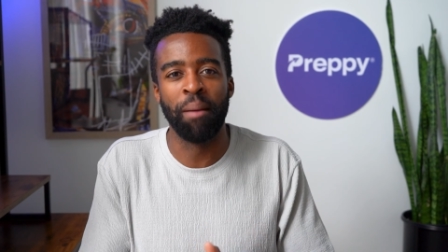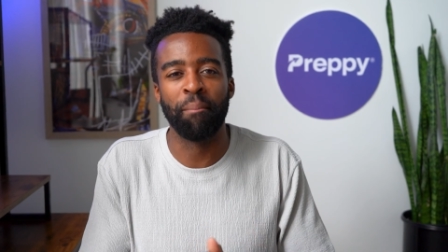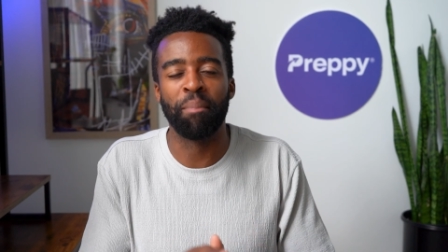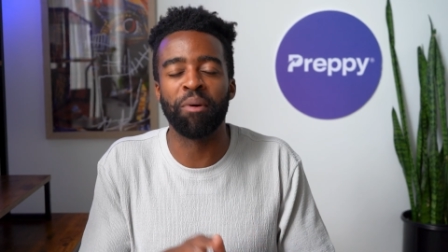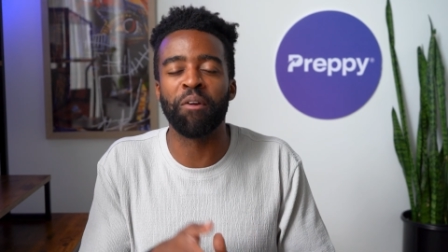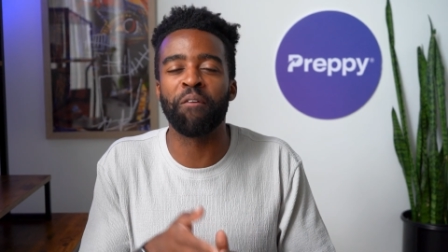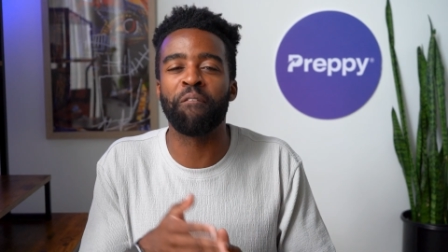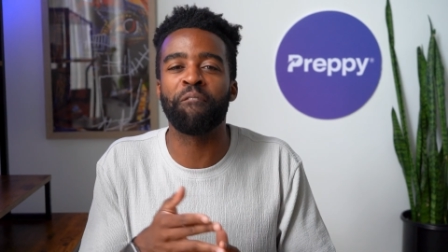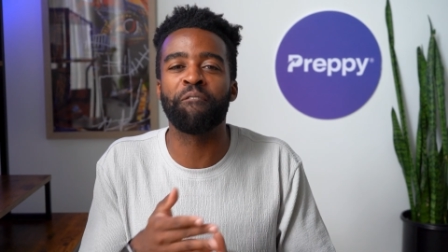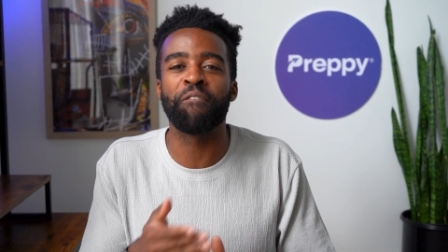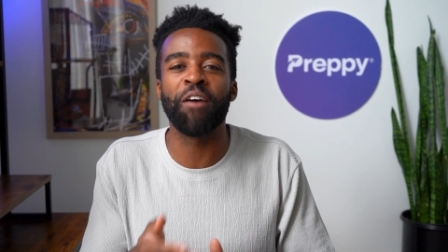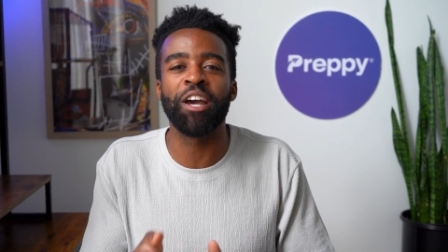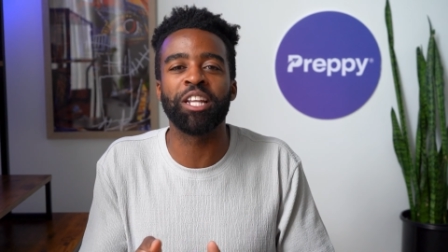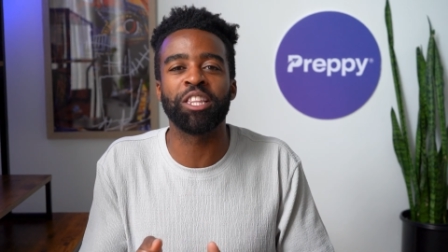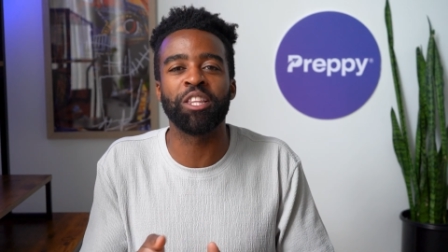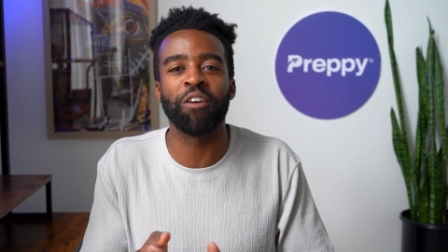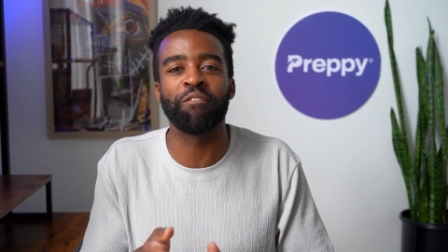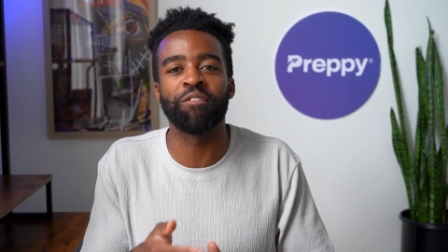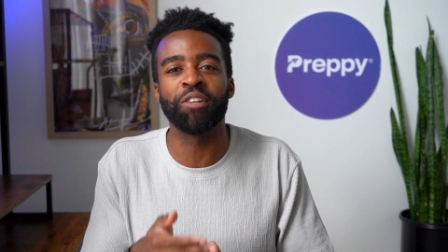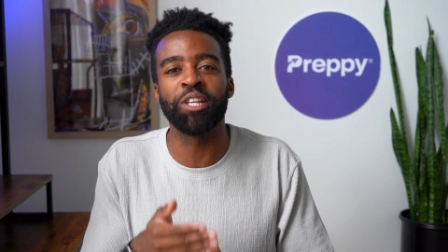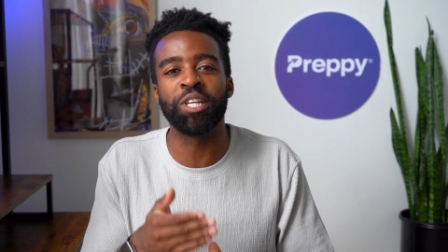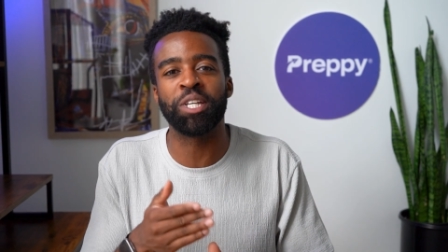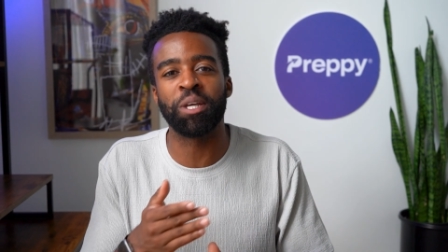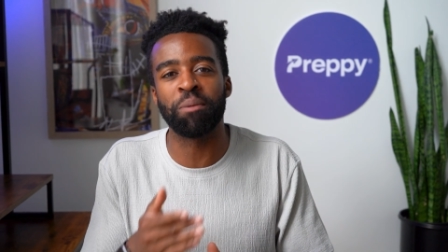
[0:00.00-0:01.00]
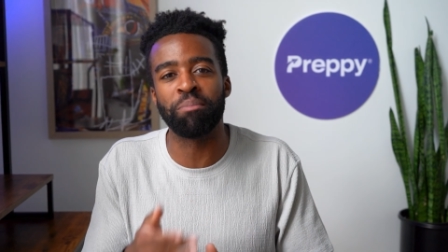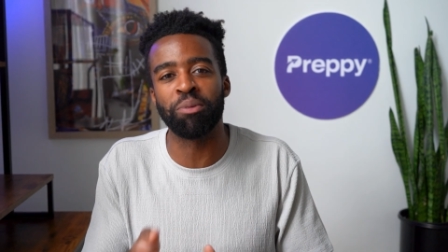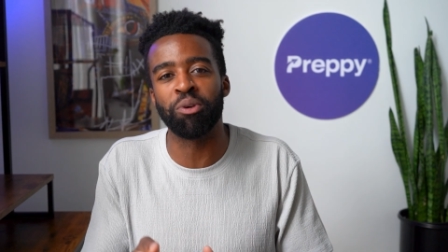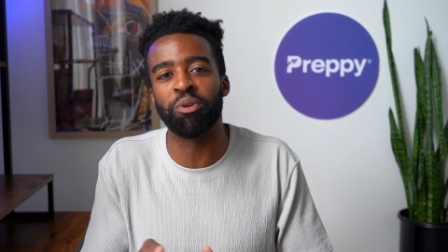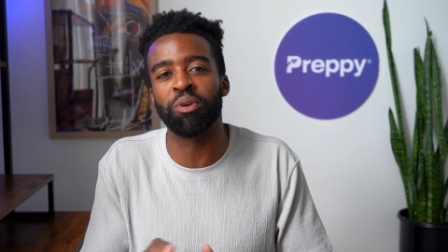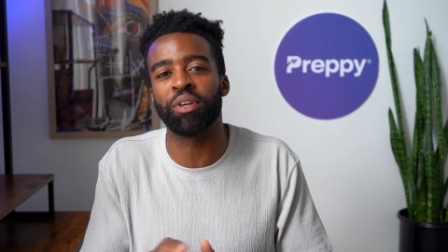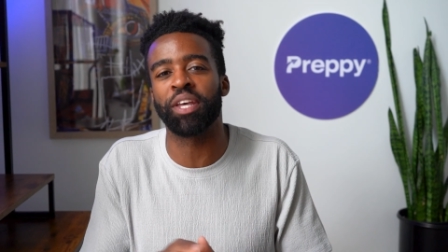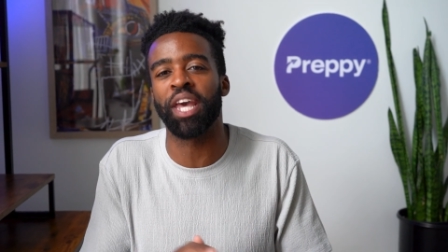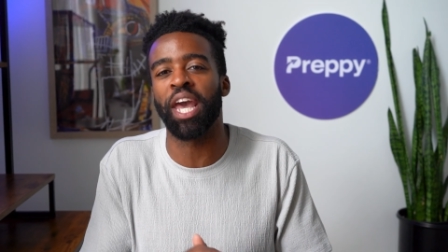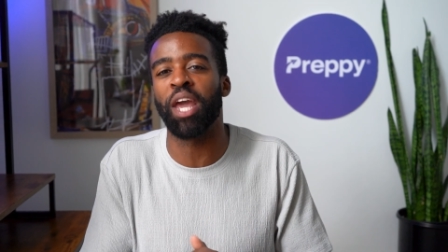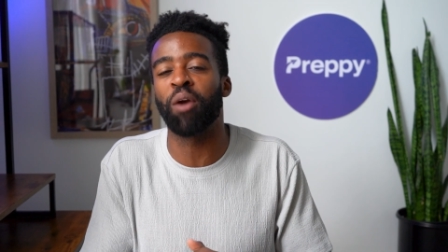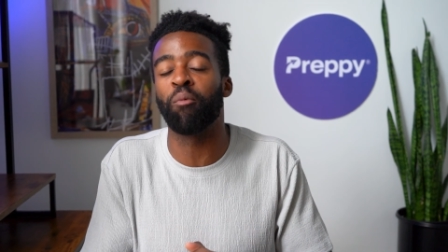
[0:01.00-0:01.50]
but effectively
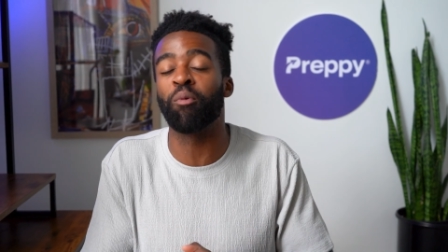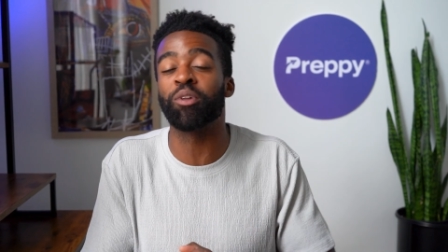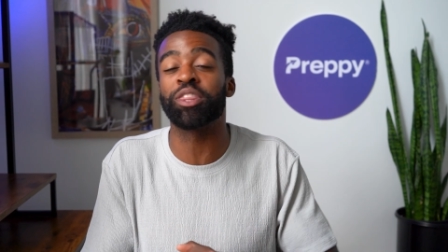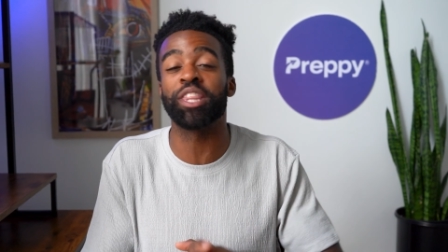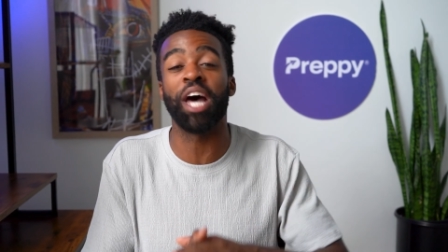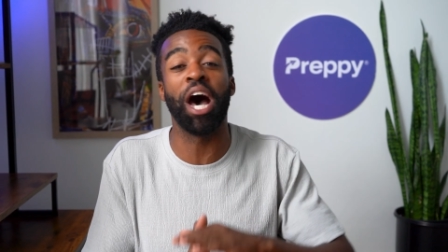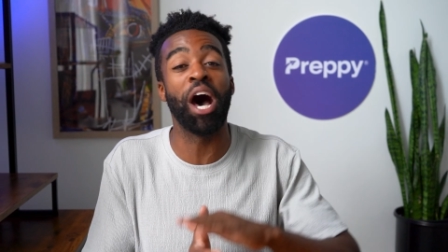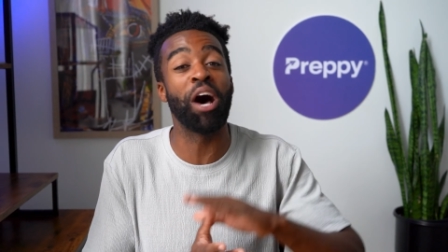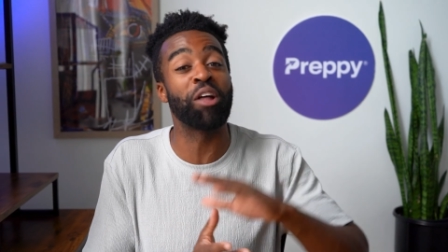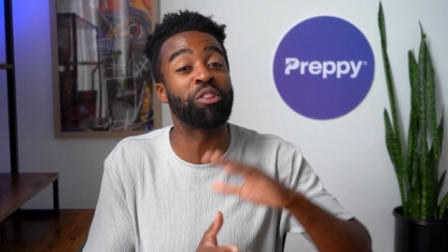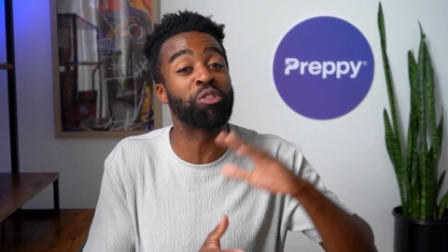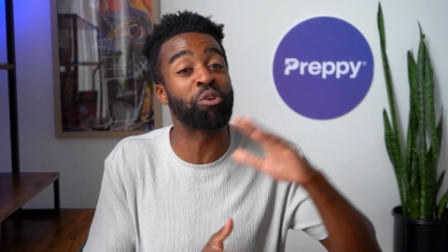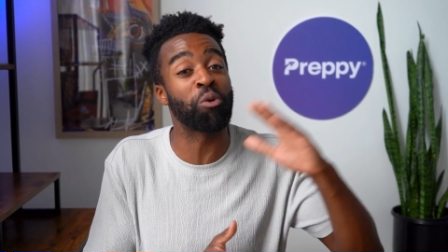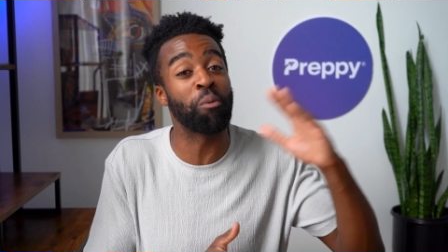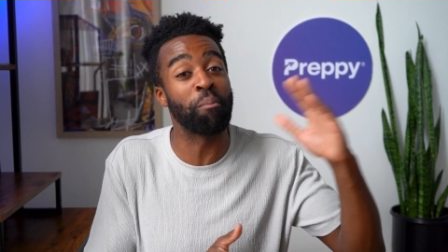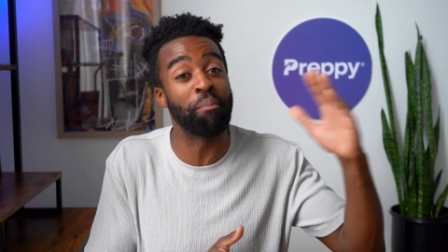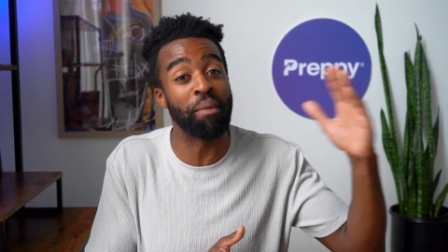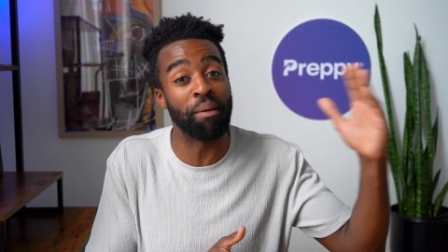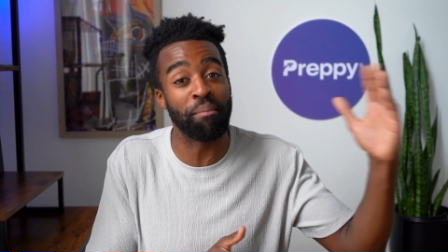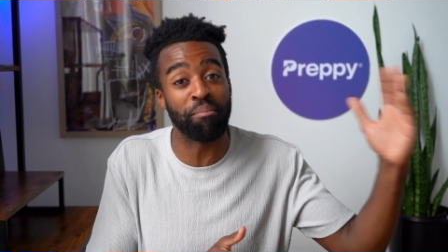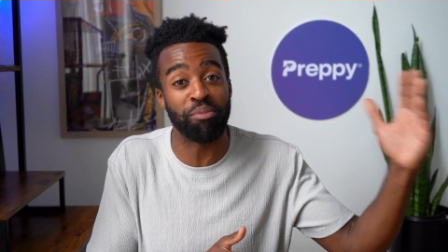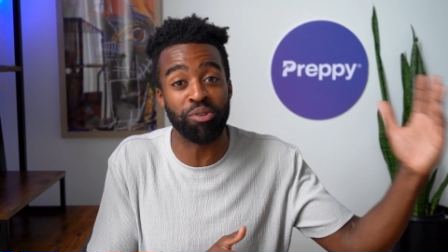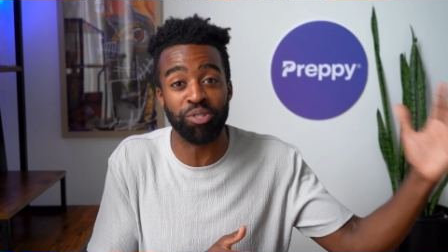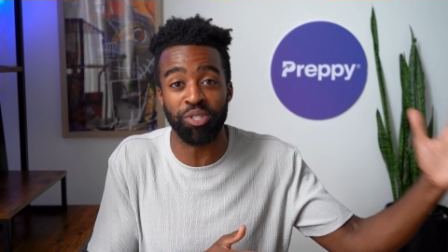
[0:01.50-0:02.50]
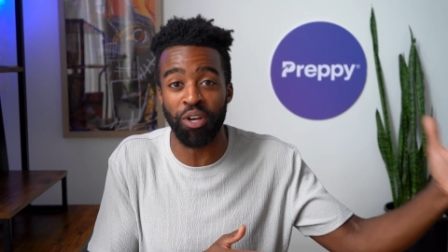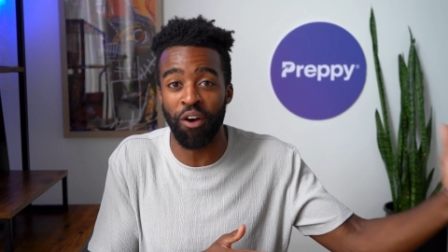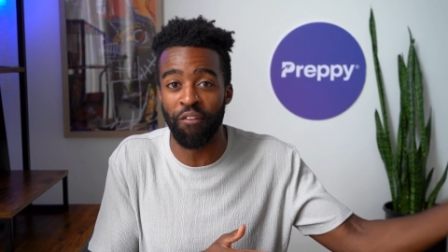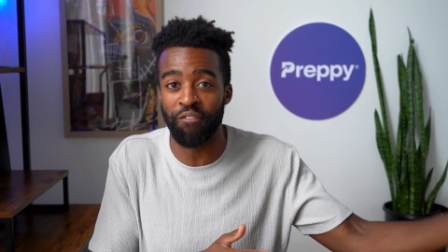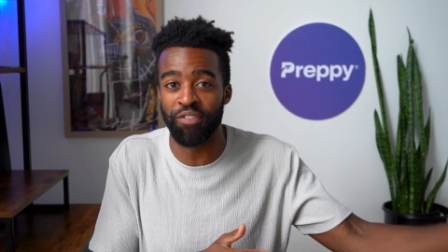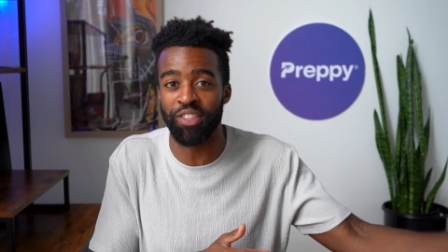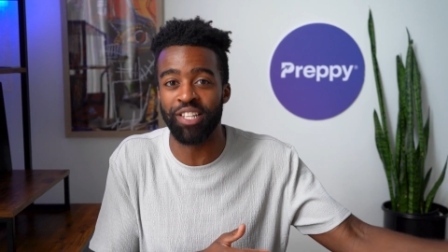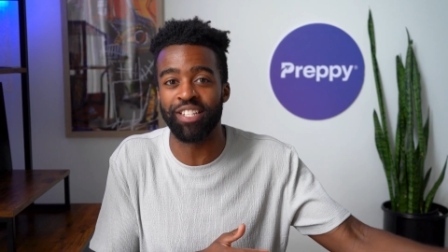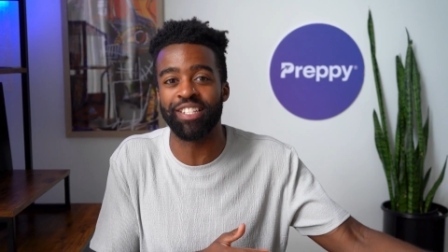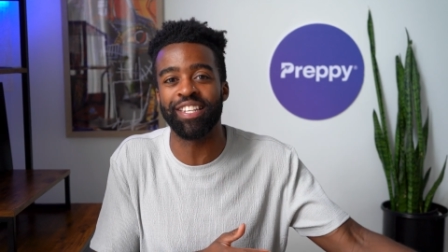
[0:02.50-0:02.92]
communicate with other members of the